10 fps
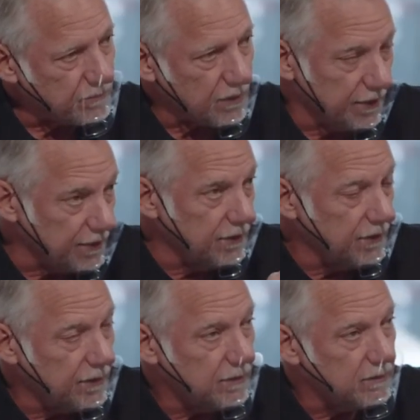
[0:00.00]
Like in
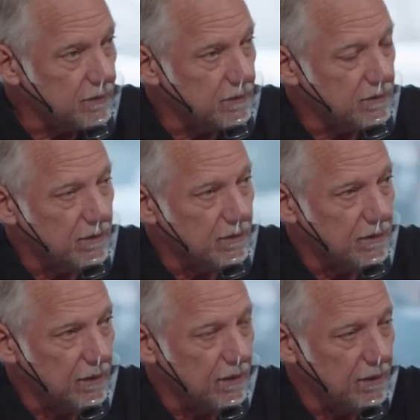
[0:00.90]
these, and
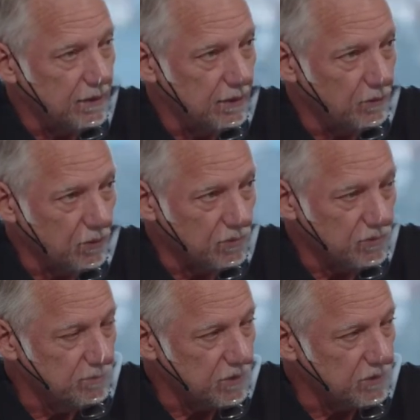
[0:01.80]
I won't go
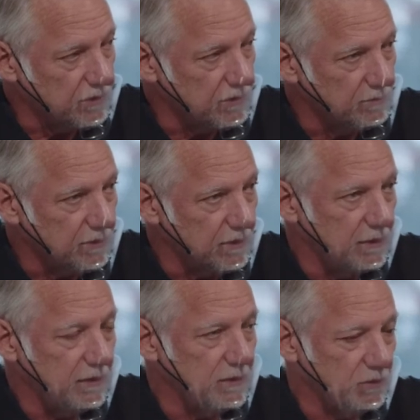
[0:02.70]
too much in detail, but in
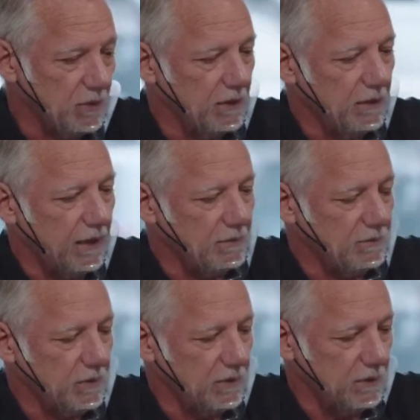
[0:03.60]
these,
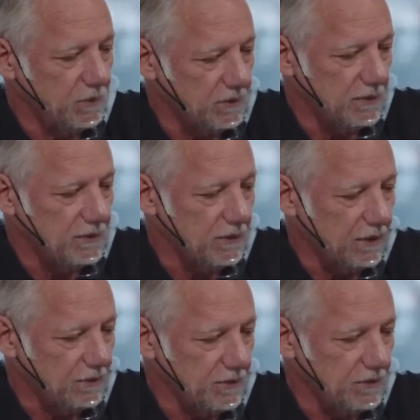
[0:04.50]
what these
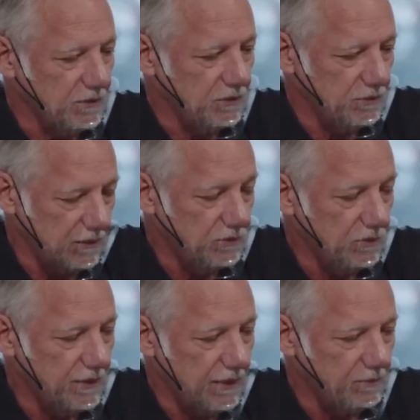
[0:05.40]
allowed me to do in the new
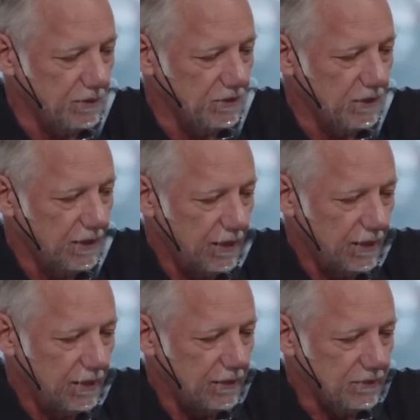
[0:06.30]
cameras
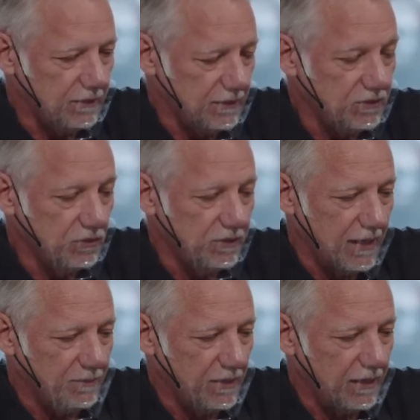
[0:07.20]
is that this new
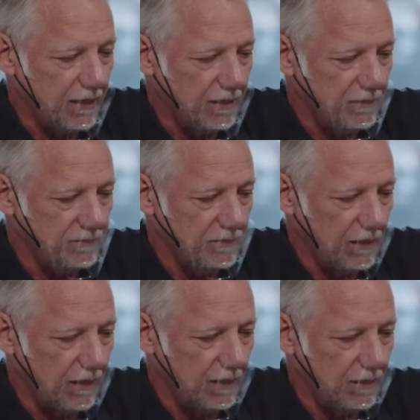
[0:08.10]
camera I
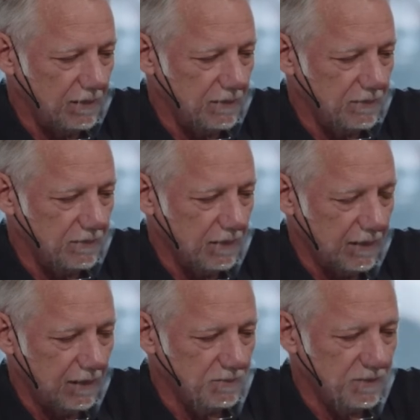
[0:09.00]
have
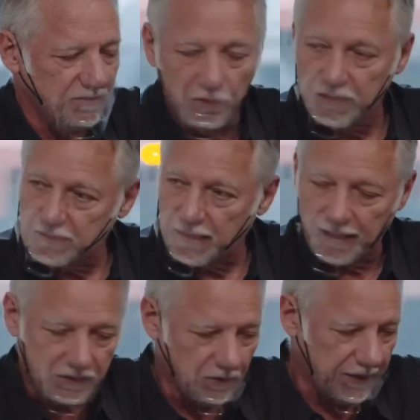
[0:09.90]
allows me to focus
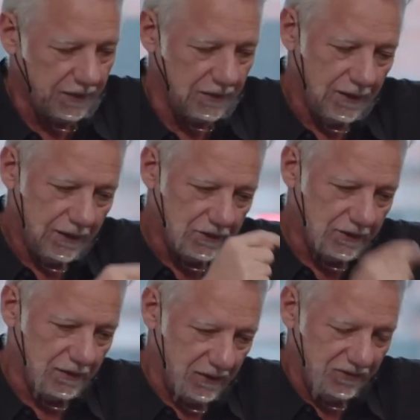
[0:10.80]
stack. So I can
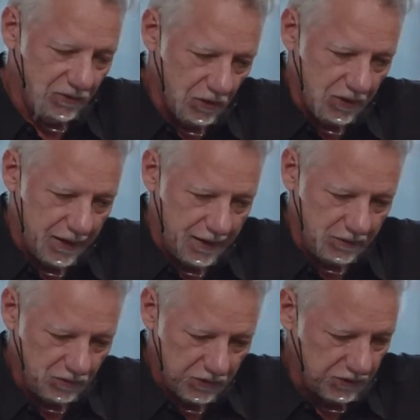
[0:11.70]
set my
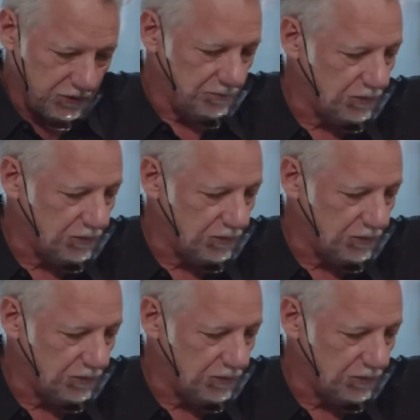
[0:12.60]
foreground, which could be